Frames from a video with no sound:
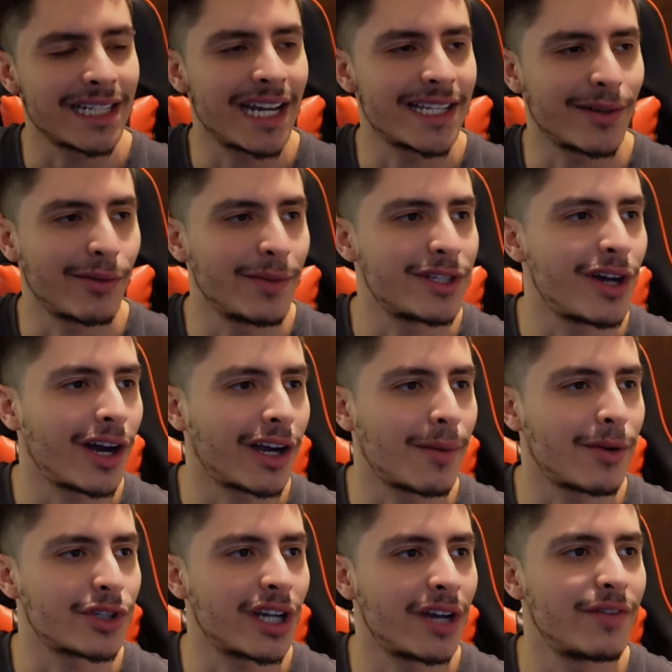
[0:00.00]
guys, I want to be talking
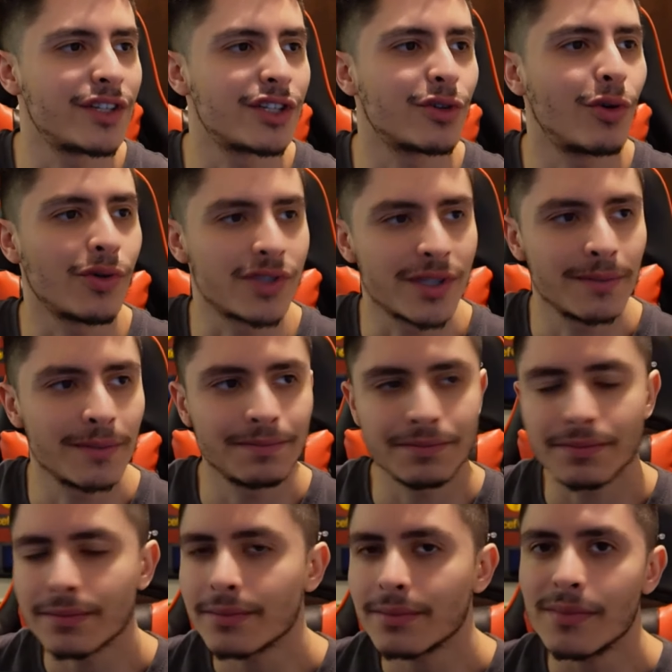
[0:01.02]
about Xavi's quotes
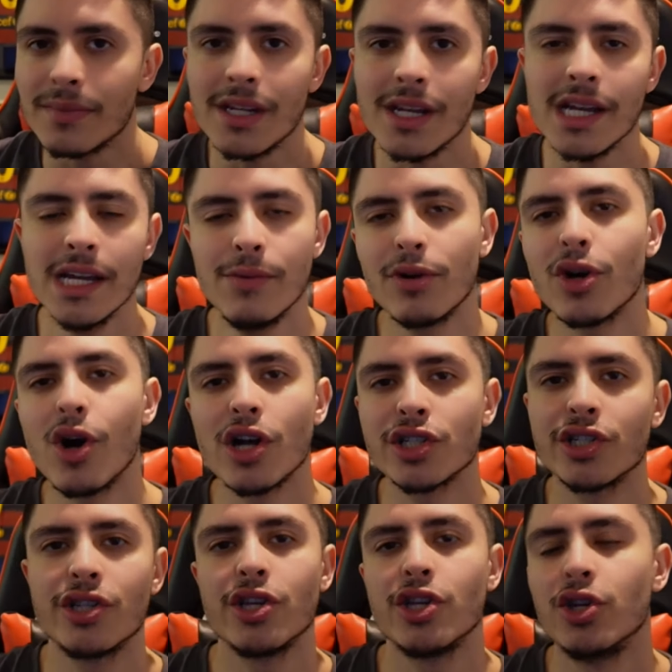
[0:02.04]
in regards
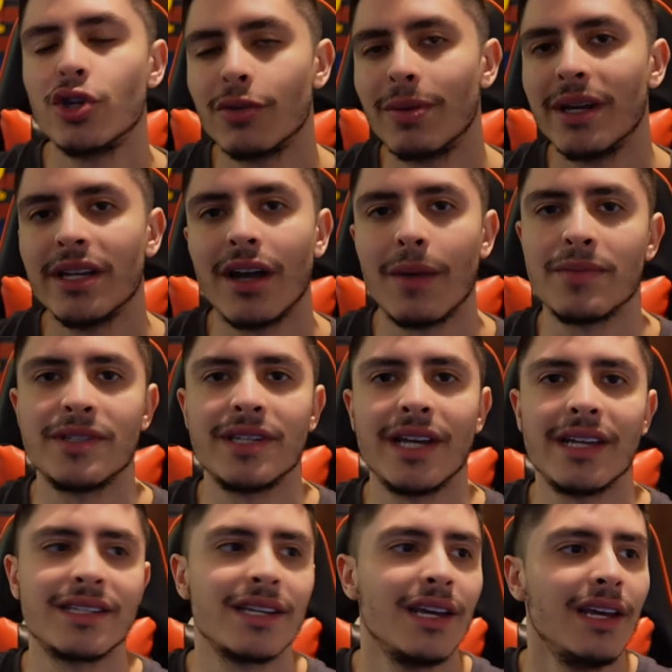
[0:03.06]
to the European
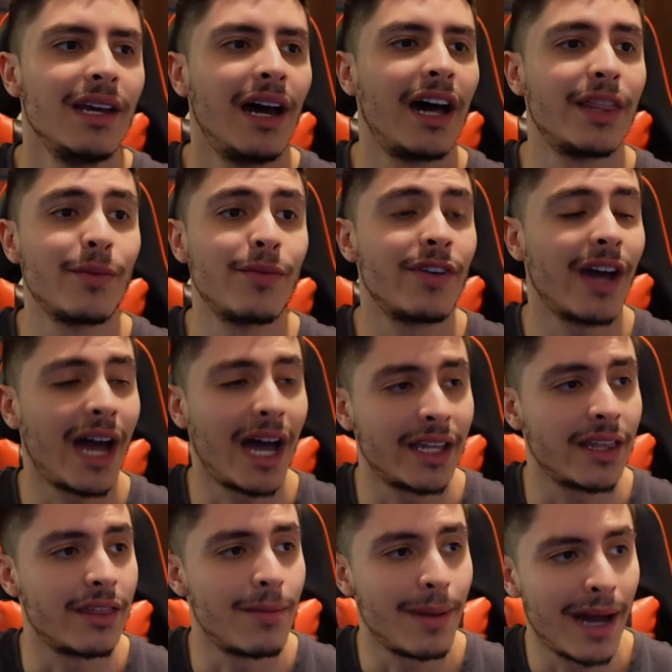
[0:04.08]
upsets that we've had
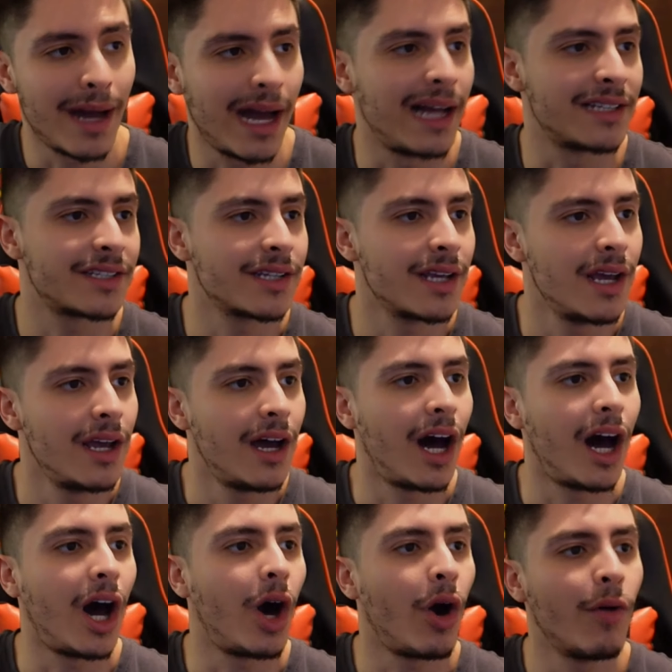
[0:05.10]
in the past.
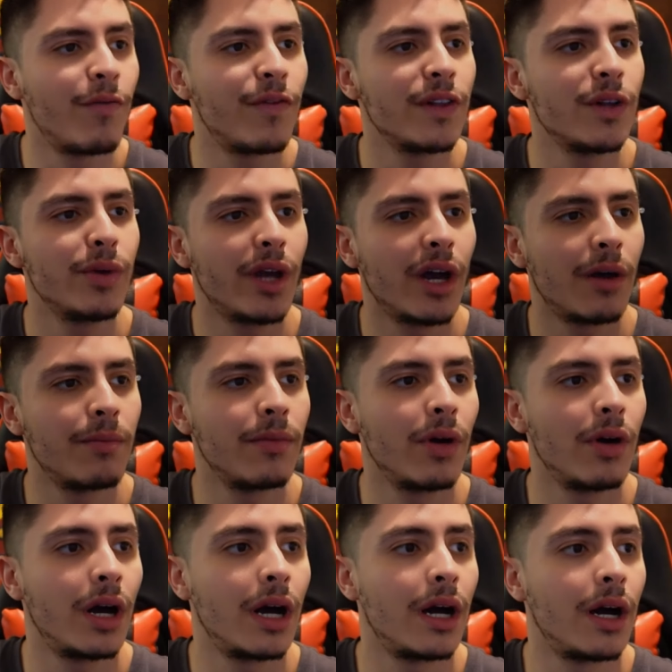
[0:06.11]
Hopefully we come
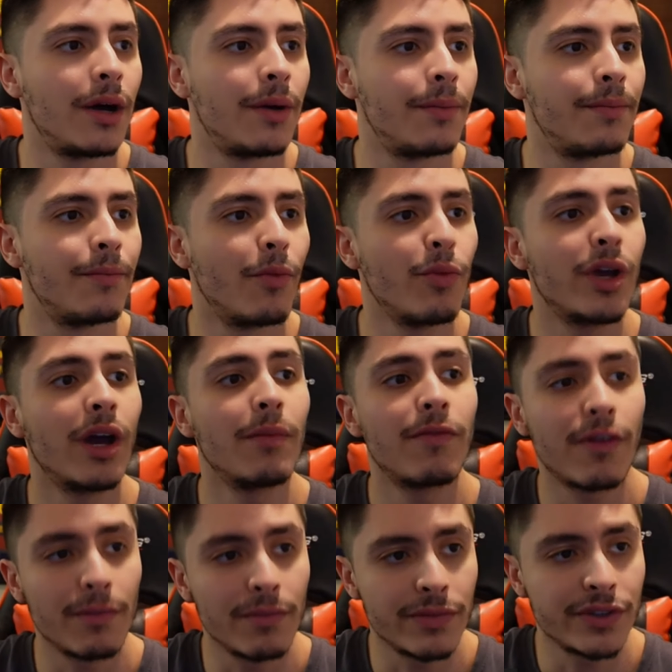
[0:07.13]

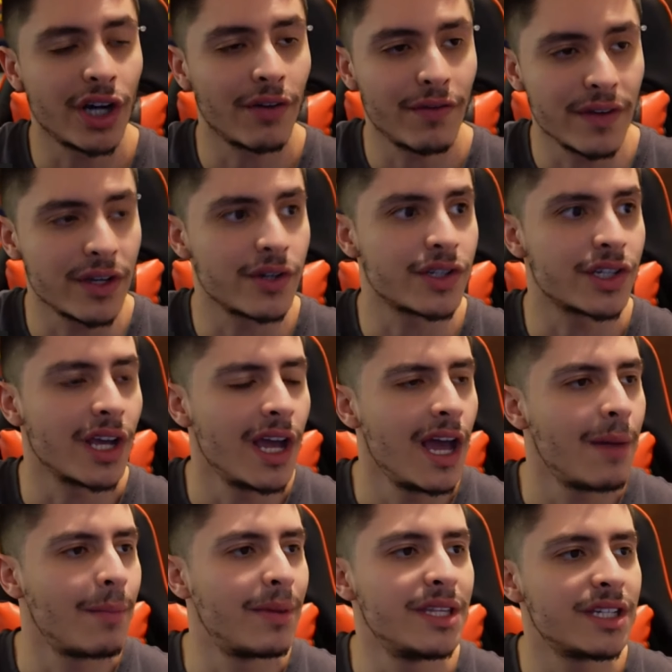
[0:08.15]
from tough years,
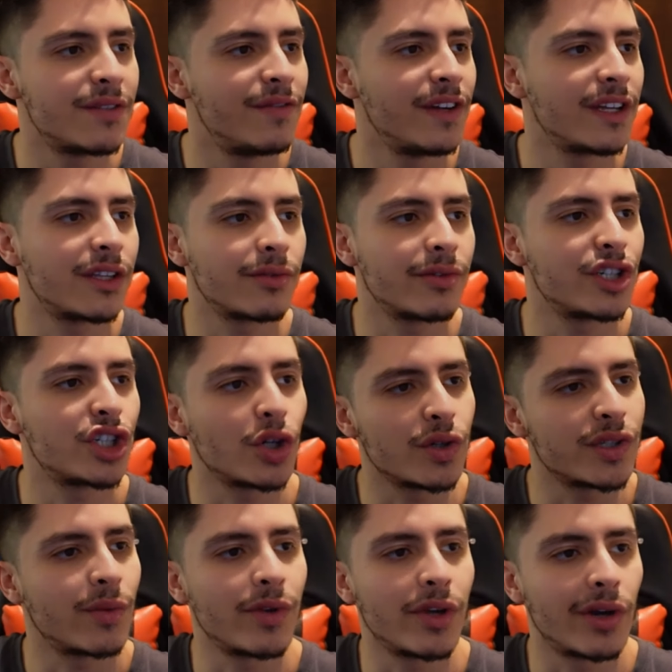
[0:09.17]
but this victory shows
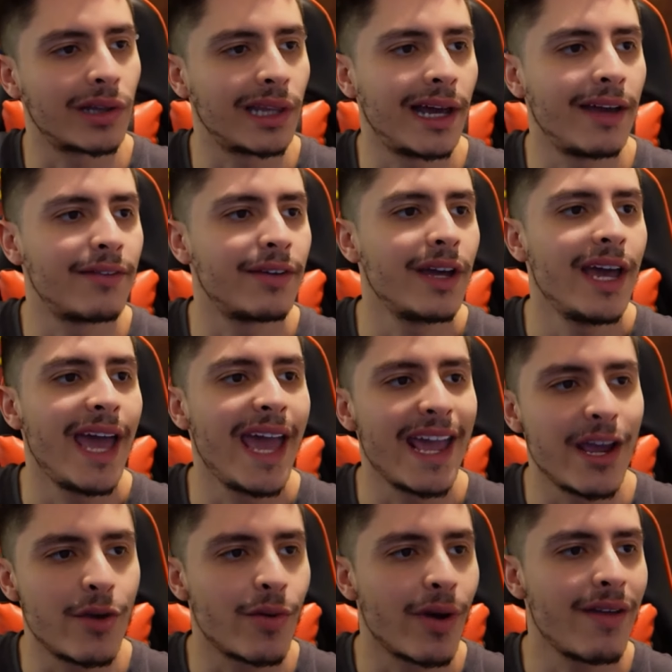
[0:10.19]
that we are alive. A
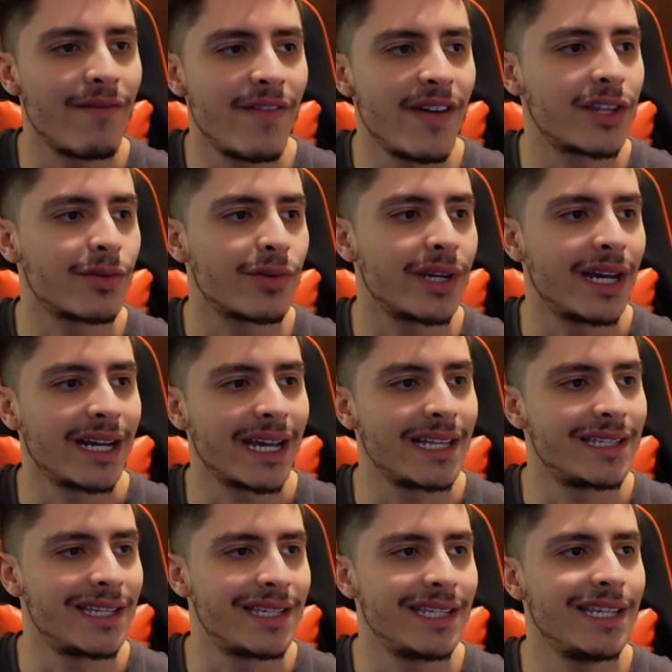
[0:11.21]
great victory
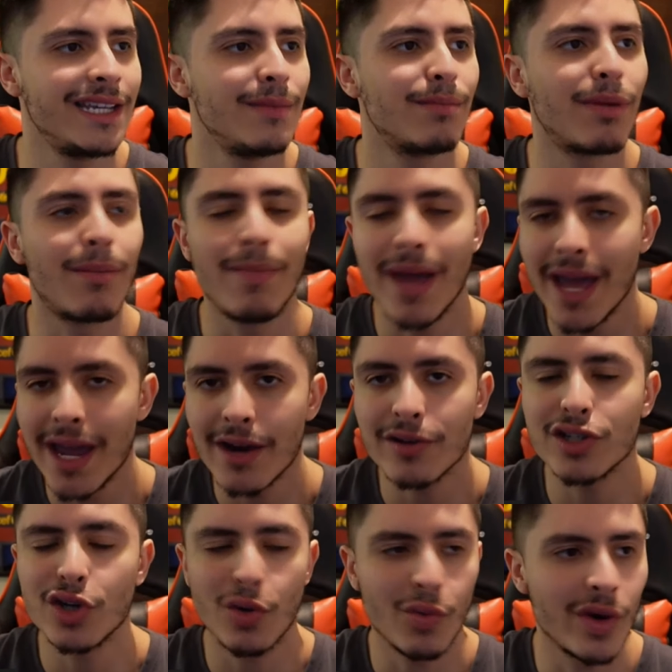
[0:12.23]
against a team prepared
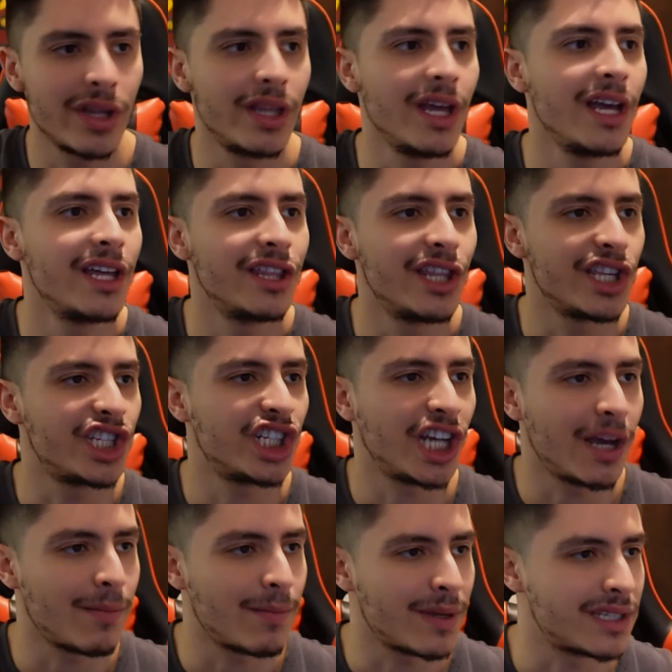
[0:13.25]
to win the
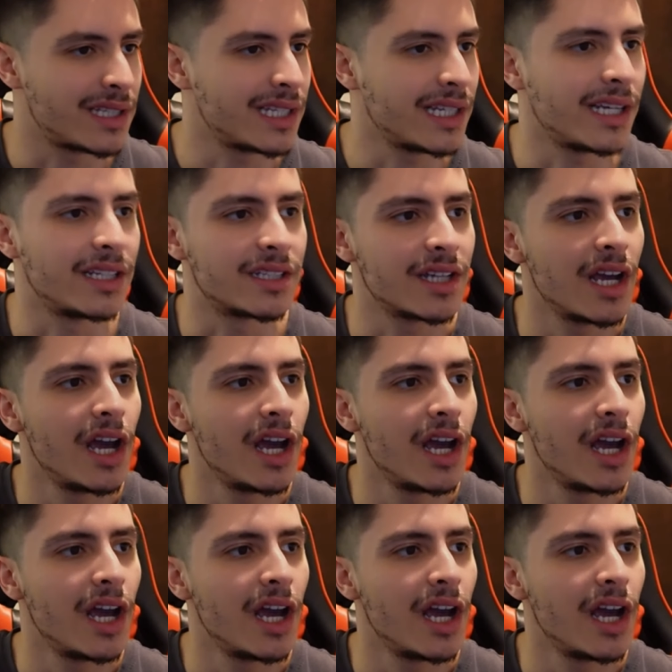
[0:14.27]
Champions League.